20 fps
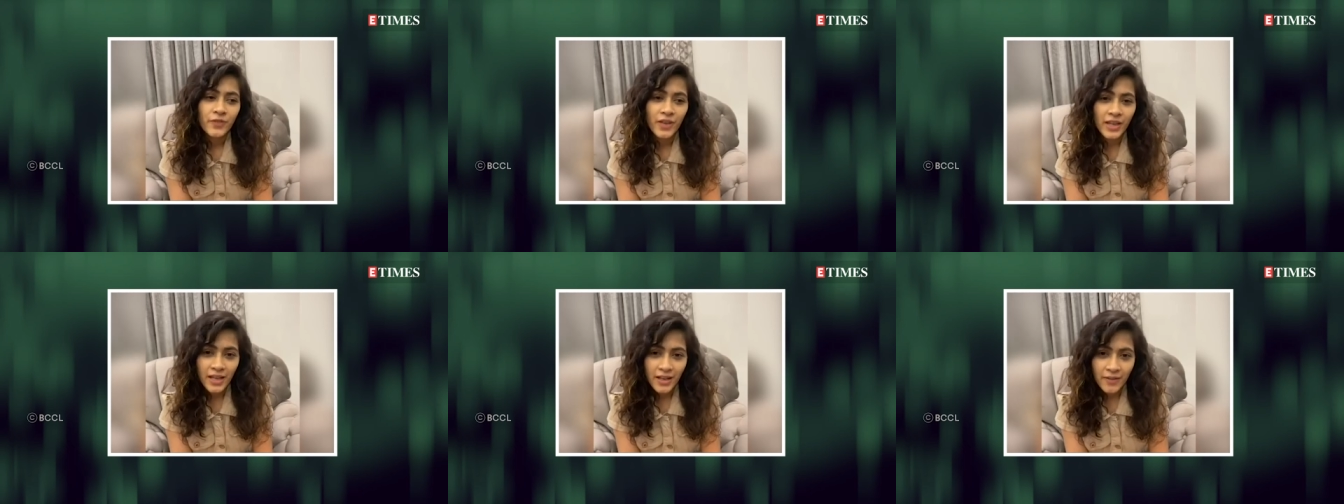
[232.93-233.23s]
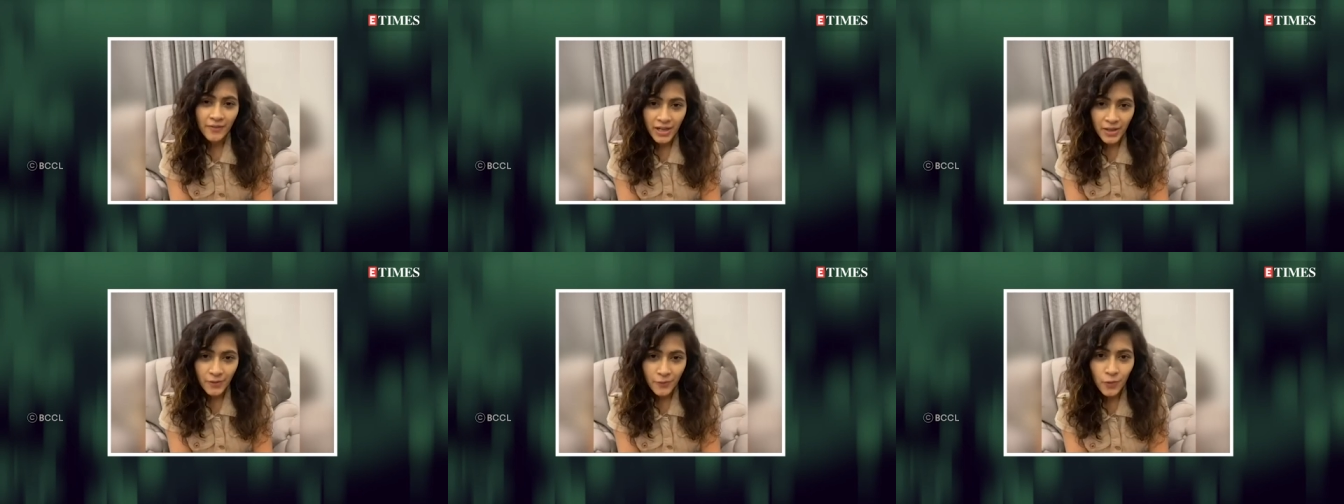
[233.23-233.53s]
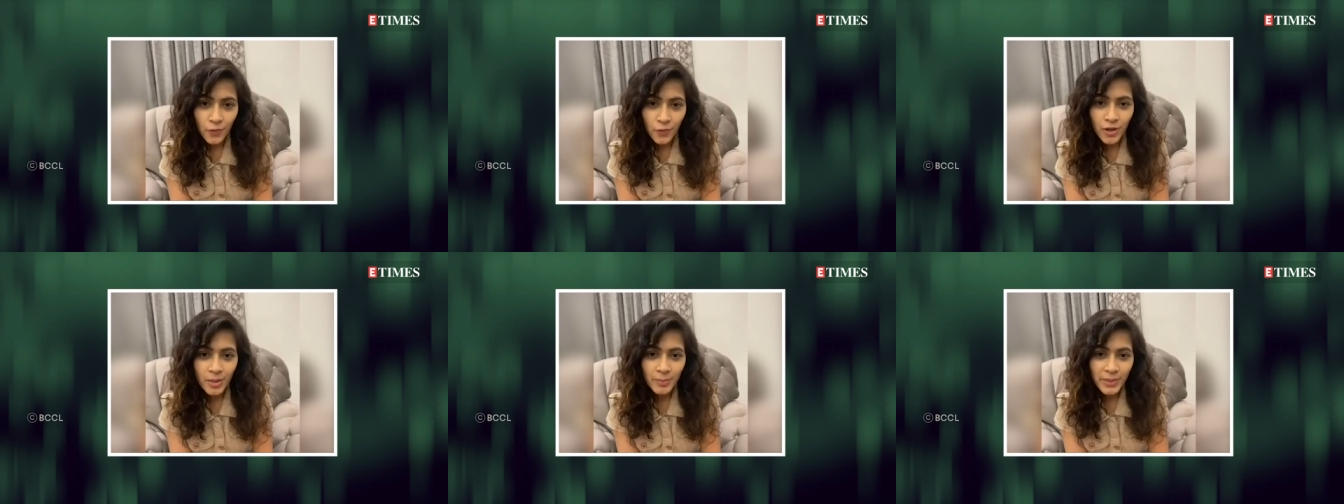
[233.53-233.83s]
when I
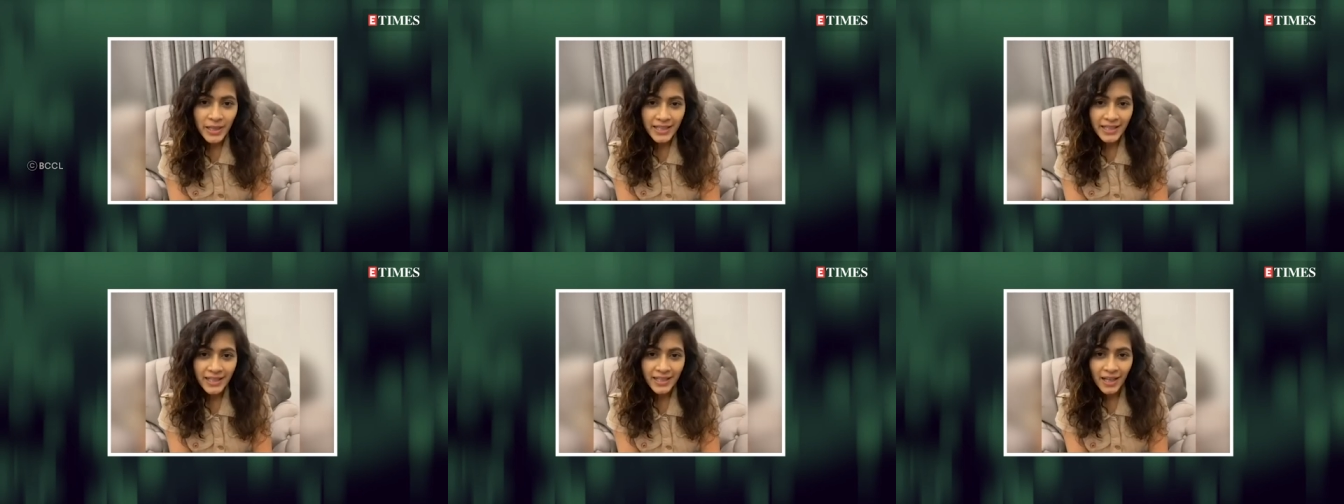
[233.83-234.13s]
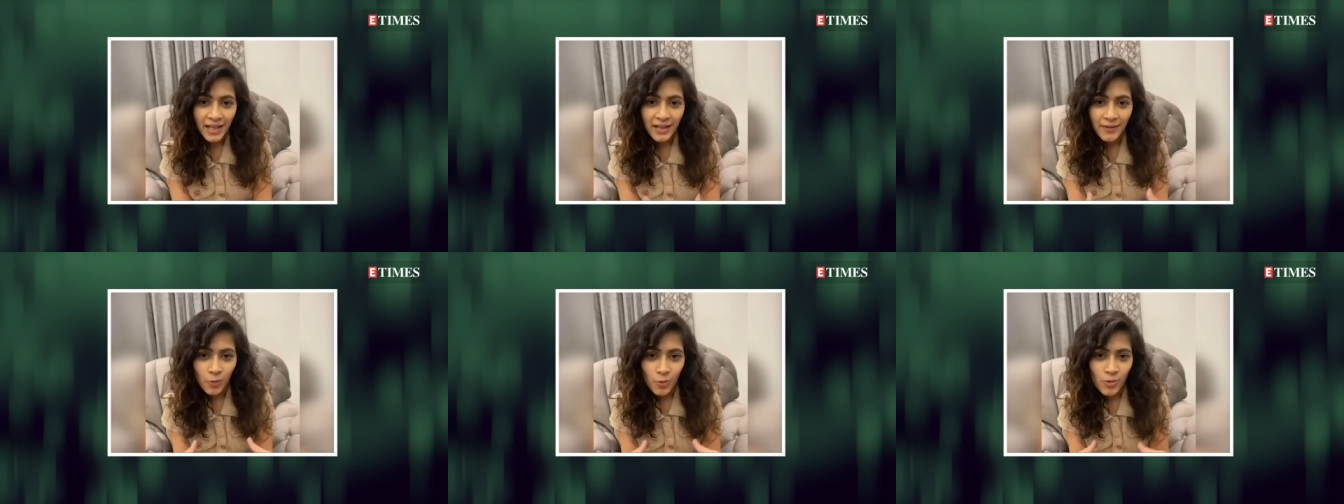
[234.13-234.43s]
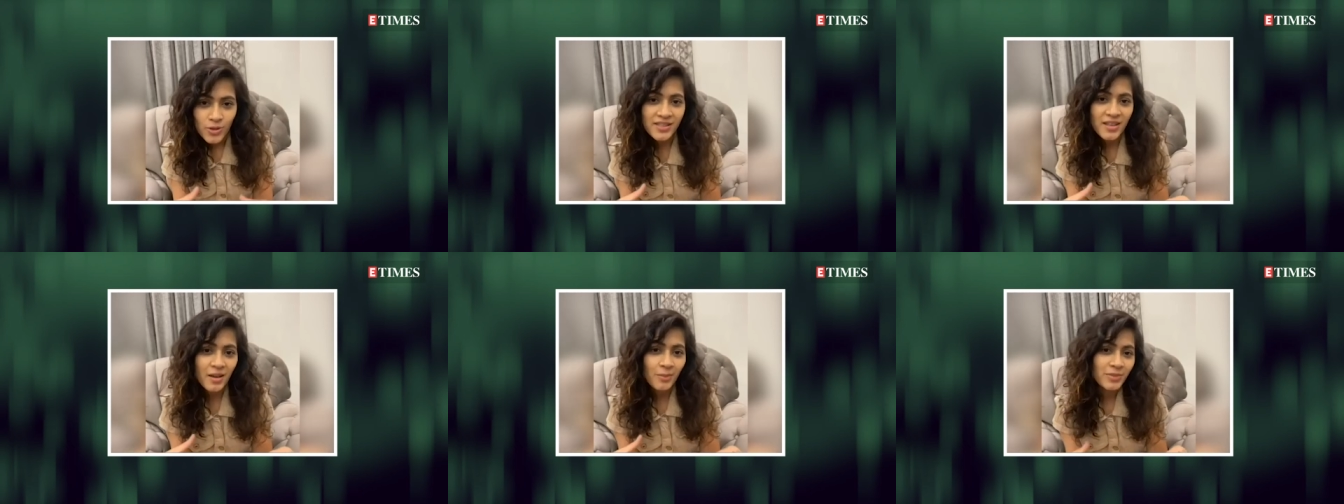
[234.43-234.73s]
went for a meeting I
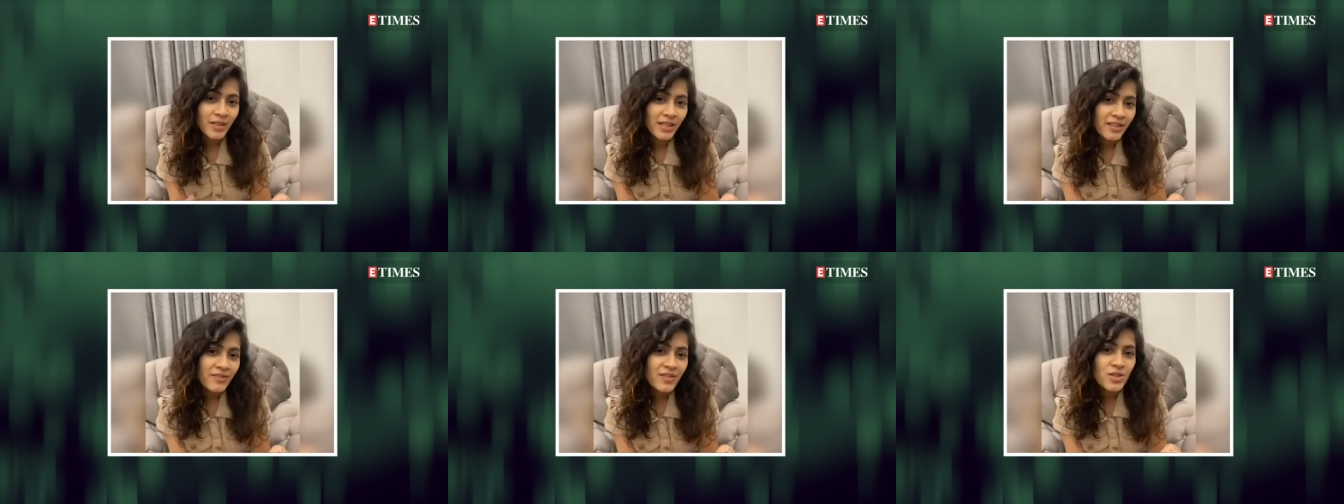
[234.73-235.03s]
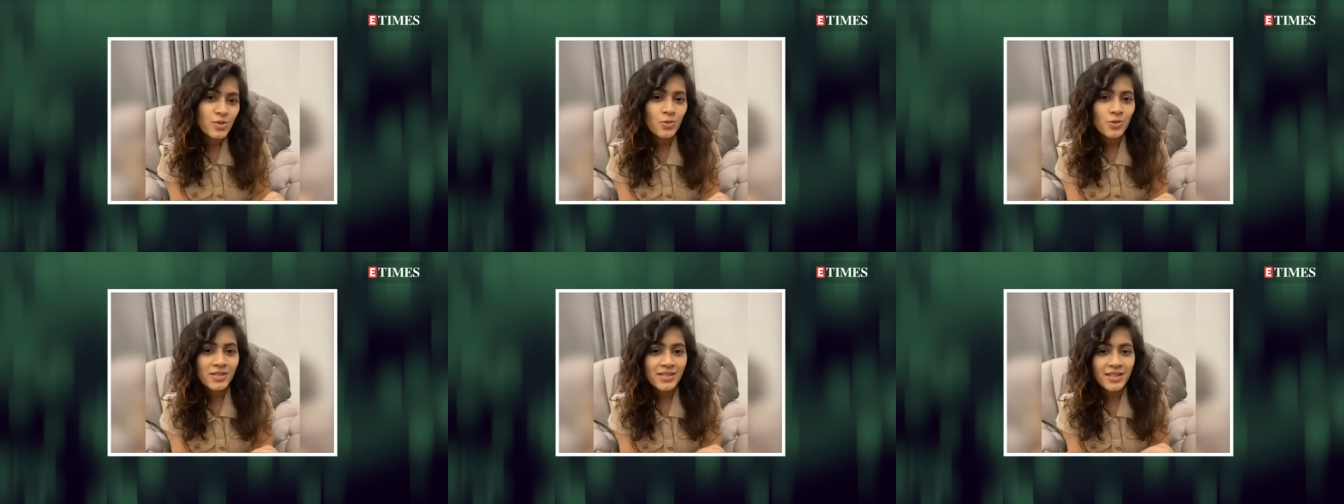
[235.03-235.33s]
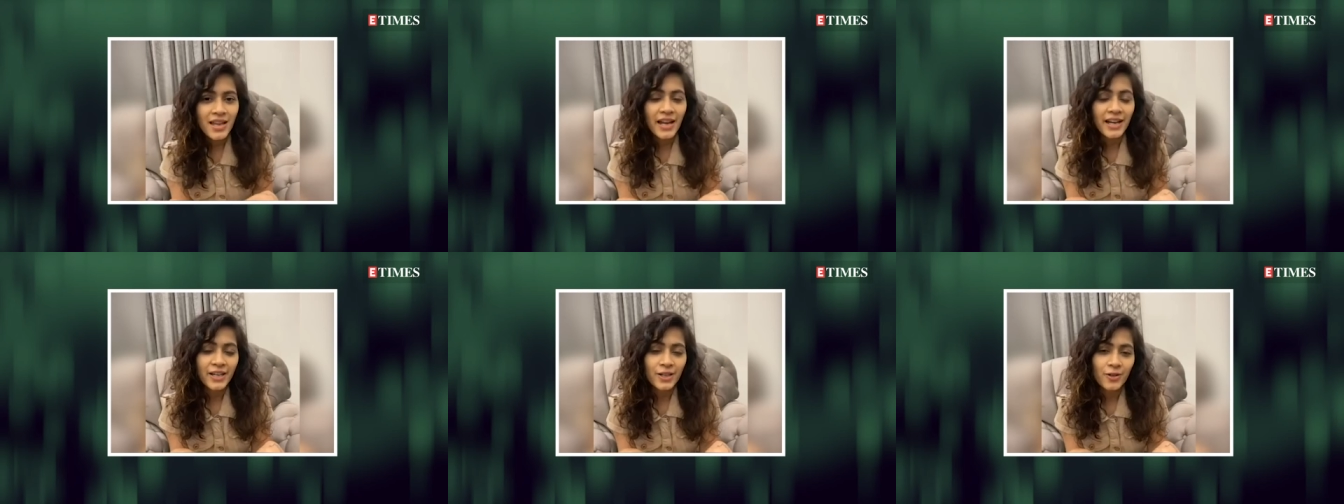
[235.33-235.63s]
wore something which was
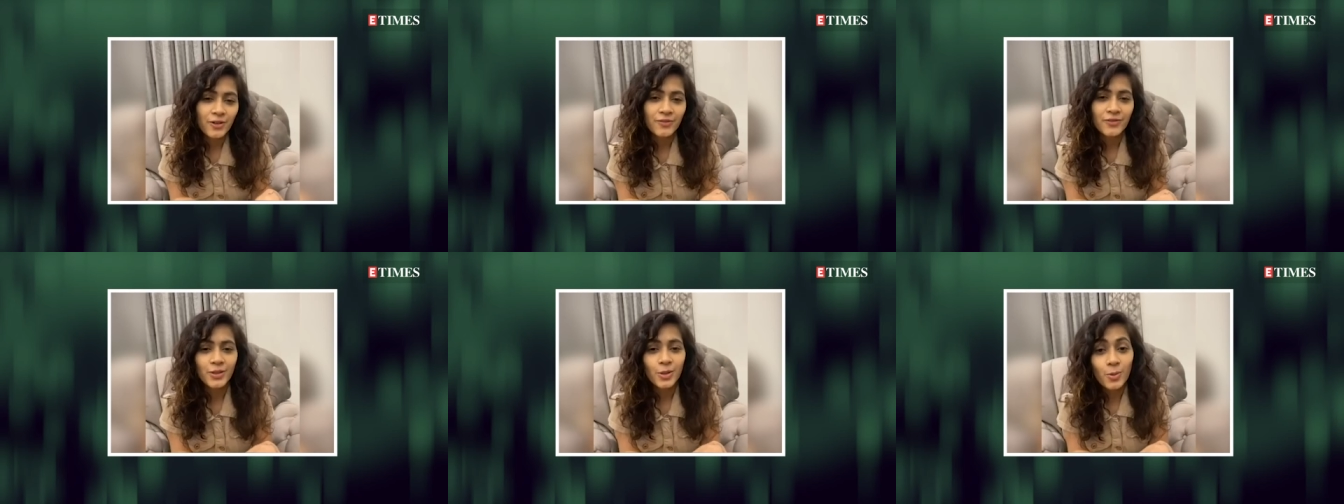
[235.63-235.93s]
kind of